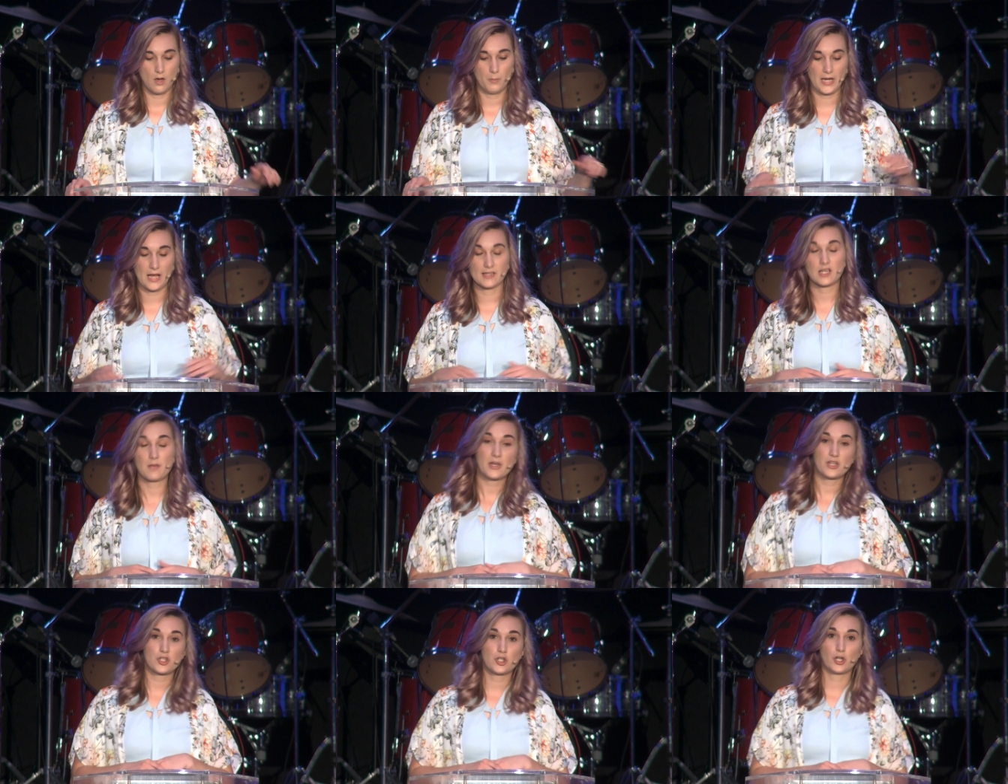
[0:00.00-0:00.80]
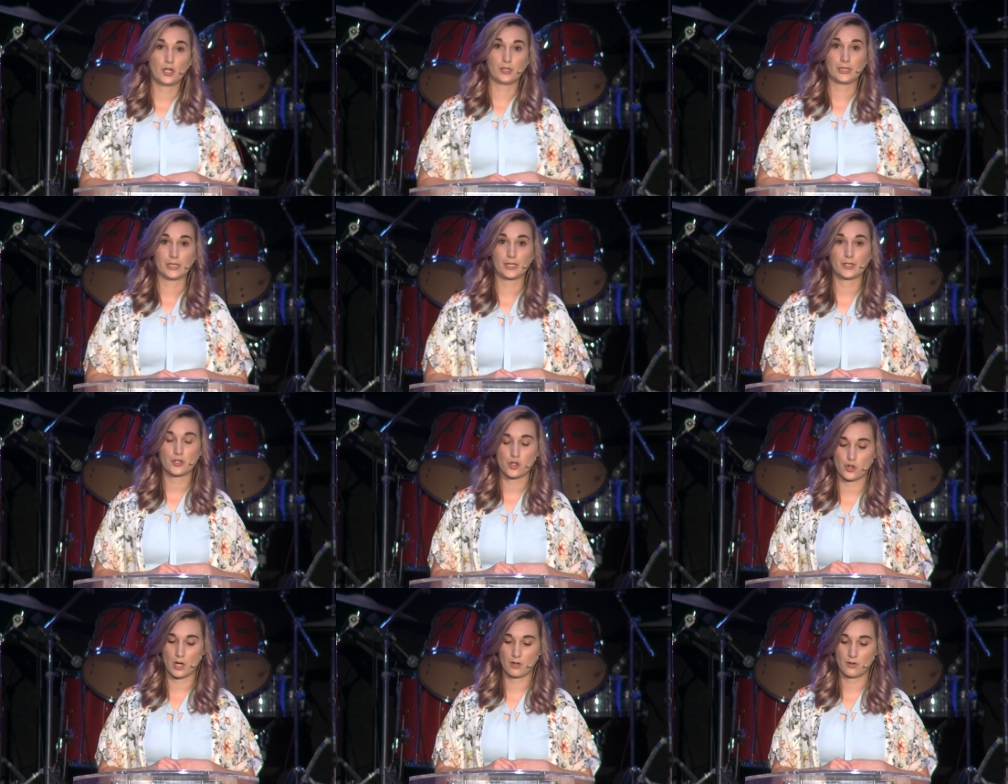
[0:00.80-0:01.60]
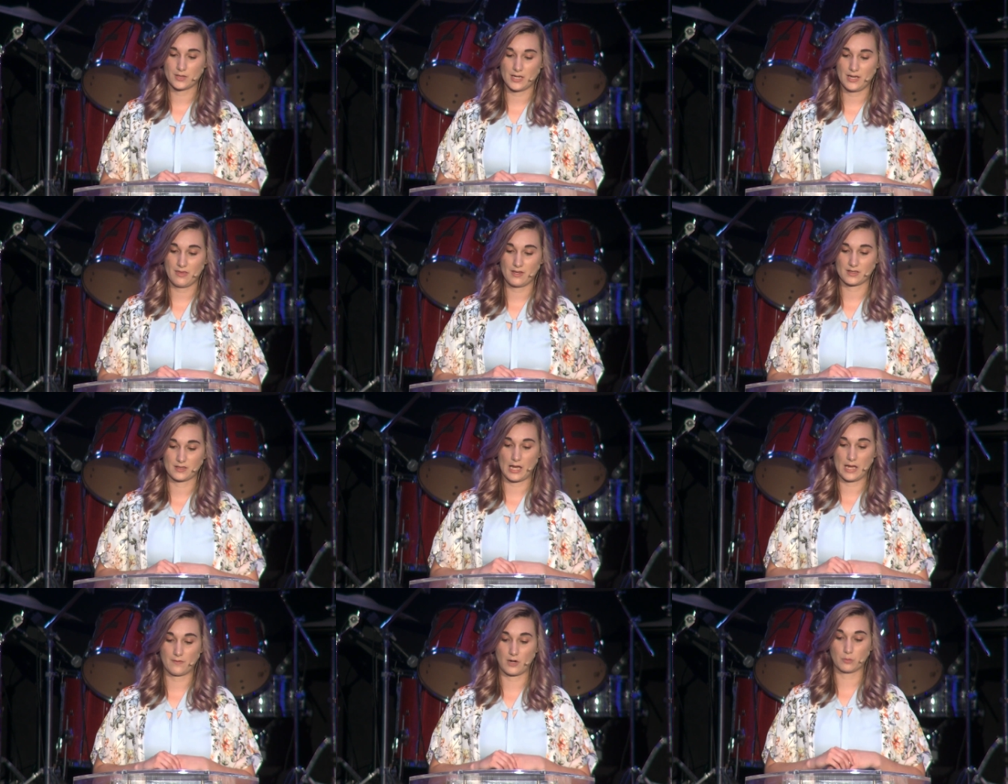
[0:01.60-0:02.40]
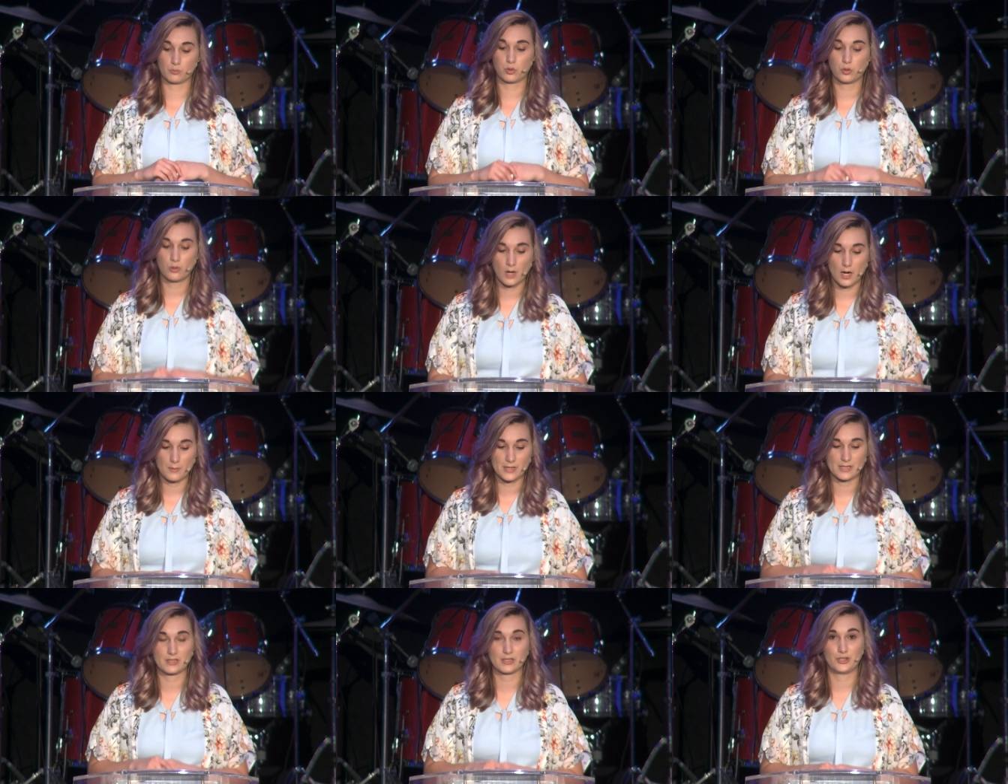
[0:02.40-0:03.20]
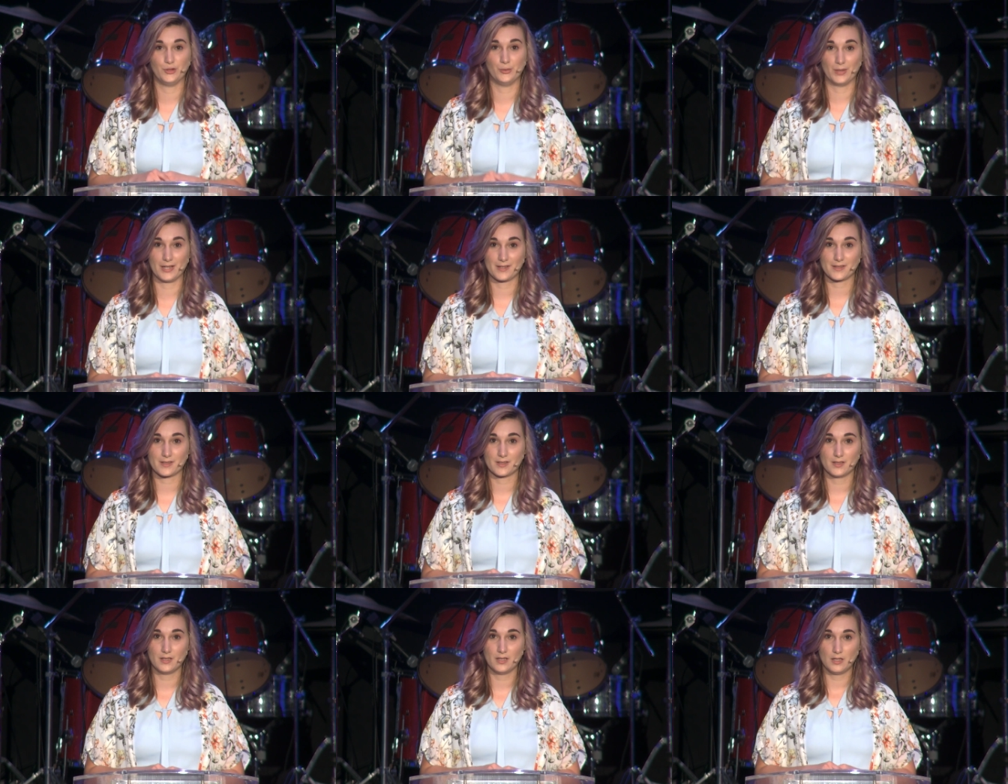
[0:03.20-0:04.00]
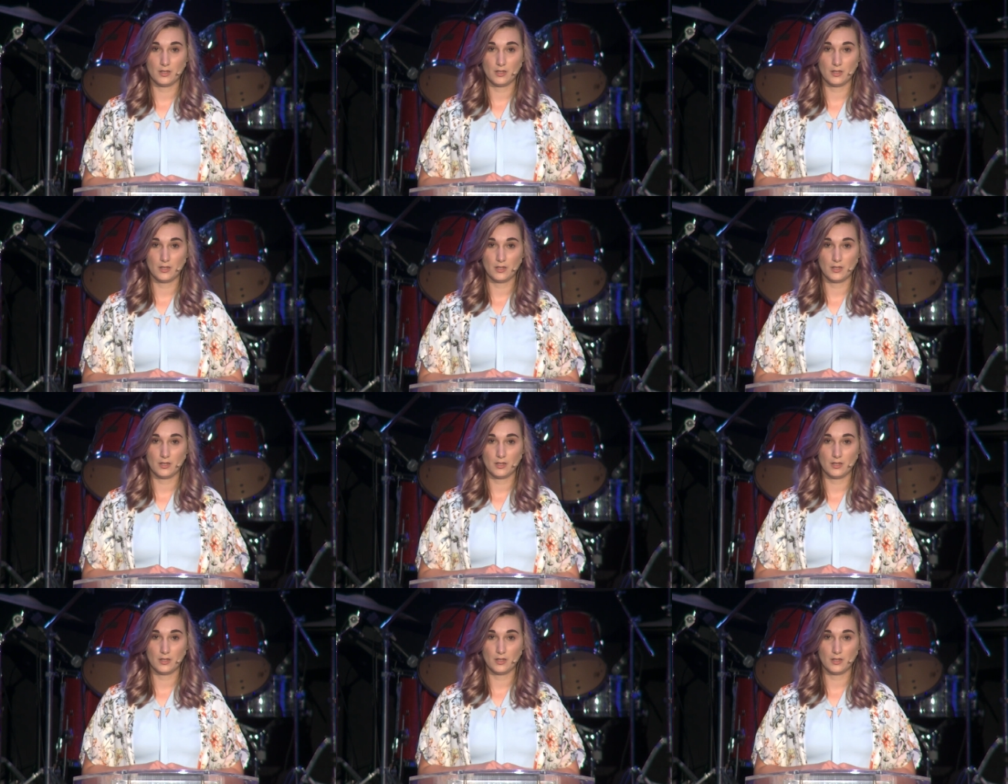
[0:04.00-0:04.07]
But as I mentioned earlier, struggles in this life are promised to us.